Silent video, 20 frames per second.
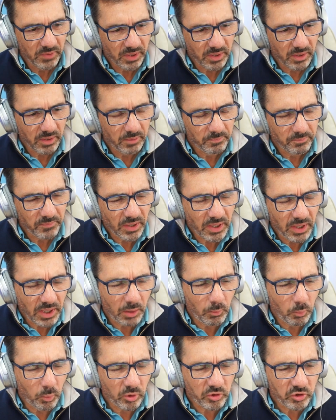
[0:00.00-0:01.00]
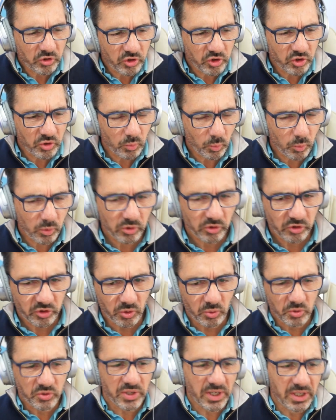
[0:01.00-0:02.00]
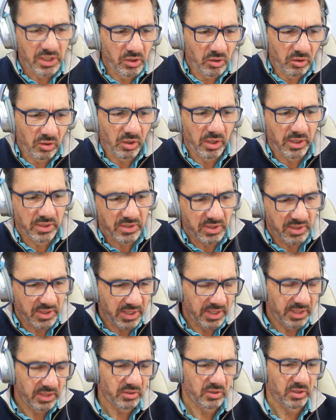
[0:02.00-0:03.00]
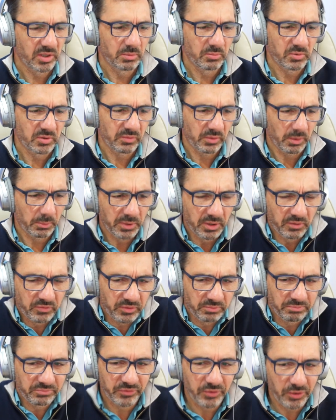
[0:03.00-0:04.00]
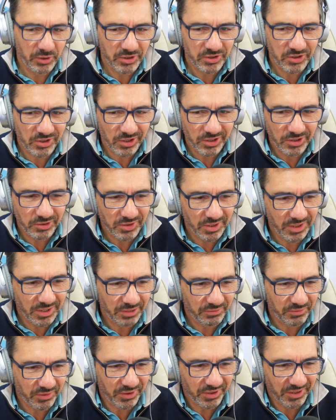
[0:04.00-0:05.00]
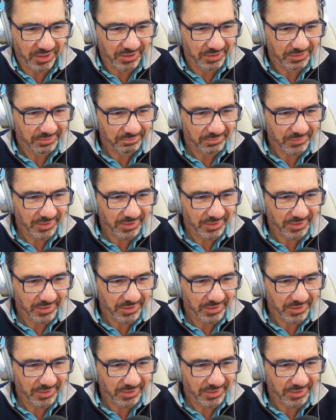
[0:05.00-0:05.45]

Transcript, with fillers: Yeah, uh, and what's what does your day look like today in terms of? I mean, a few, few years ago you did everything.